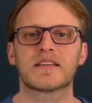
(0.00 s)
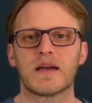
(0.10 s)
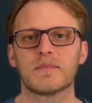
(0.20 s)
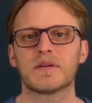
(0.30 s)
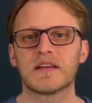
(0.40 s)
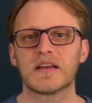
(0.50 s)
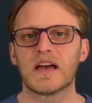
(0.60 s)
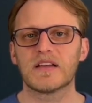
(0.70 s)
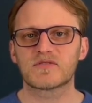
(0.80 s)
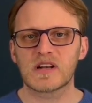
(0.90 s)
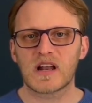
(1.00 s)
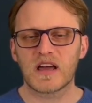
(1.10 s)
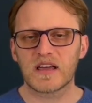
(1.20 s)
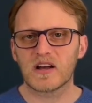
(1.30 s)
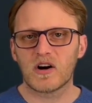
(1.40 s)
camping and
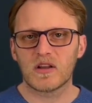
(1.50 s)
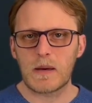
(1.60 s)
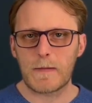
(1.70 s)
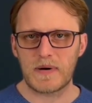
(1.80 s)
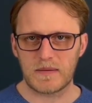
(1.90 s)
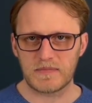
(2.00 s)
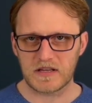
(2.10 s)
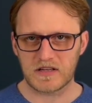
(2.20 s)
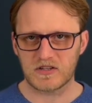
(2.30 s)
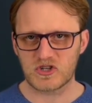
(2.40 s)
relying on public